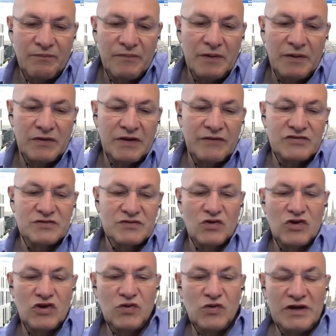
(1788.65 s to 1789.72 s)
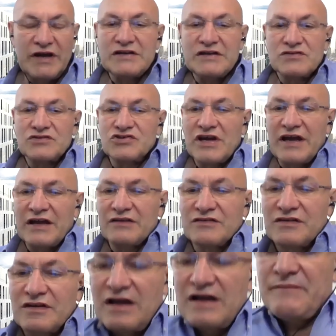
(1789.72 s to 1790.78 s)
you to give us some Q&As or chats.
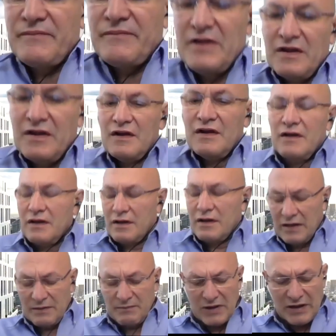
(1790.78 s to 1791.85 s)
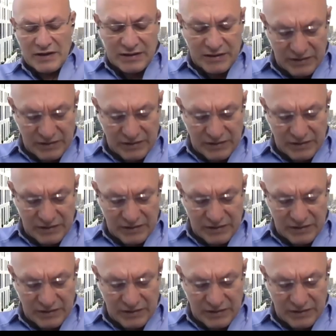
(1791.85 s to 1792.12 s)
Mike.